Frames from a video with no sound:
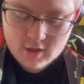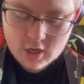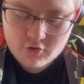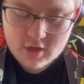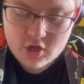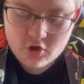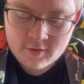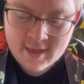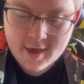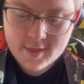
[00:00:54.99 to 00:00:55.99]
trilogy on
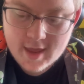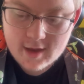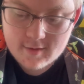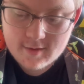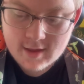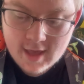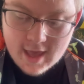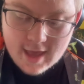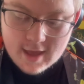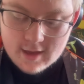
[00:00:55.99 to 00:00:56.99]
Netflix,
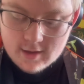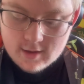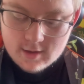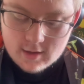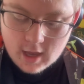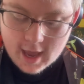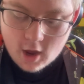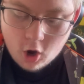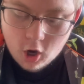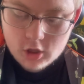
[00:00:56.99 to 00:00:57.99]
a
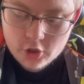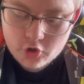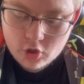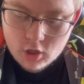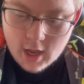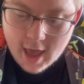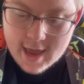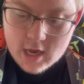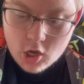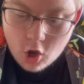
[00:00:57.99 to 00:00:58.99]

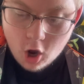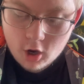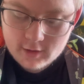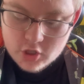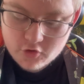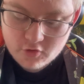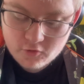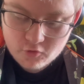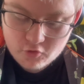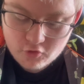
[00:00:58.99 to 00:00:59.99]
horror
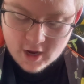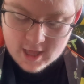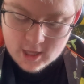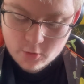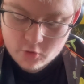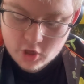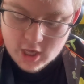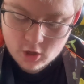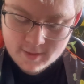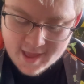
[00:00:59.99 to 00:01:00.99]

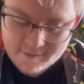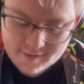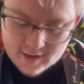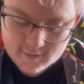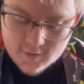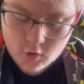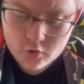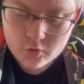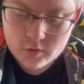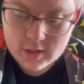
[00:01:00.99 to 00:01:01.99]
trilogy on Netflix
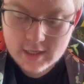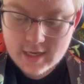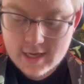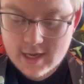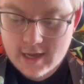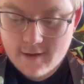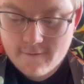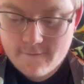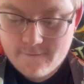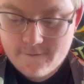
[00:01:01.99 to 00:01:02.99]
called
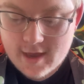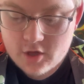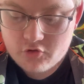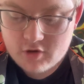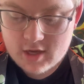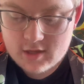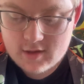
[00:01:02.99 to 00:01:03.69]
Fear Street.